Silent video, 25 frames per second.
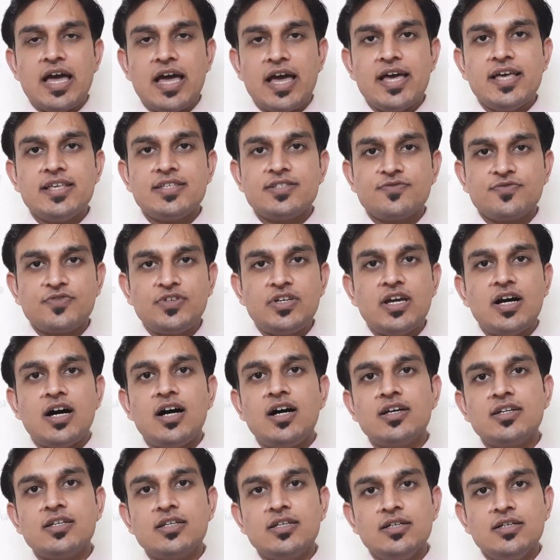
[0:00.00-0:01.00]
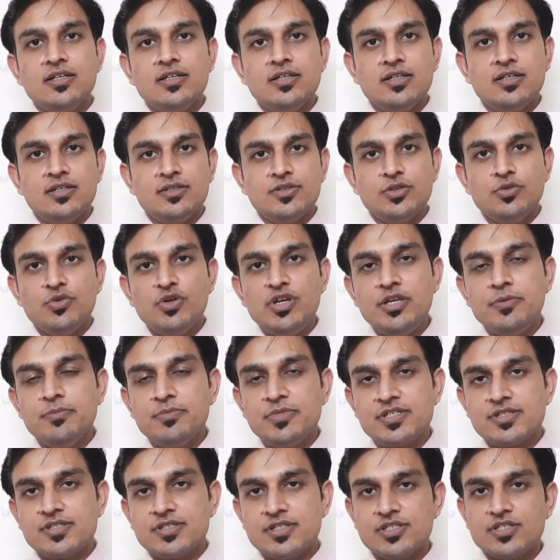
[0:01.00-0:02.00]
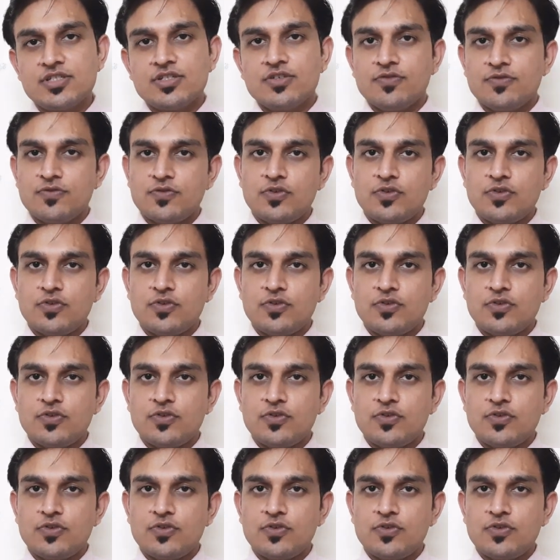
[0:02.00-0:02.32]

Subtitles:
As we are doing business